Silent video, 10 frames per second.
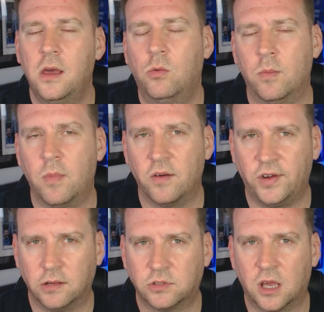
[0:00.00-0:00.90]
when my
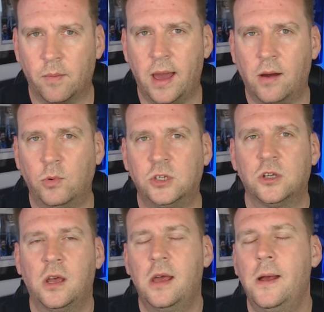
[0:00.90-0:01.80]
videos come out,
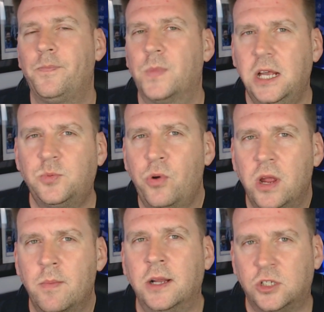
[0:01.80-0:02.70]
which is
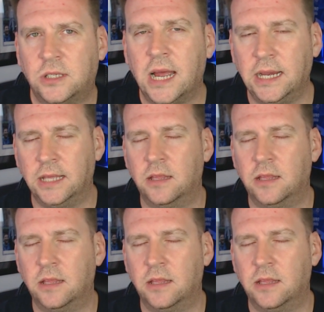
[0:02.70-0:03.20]
pretty much daily.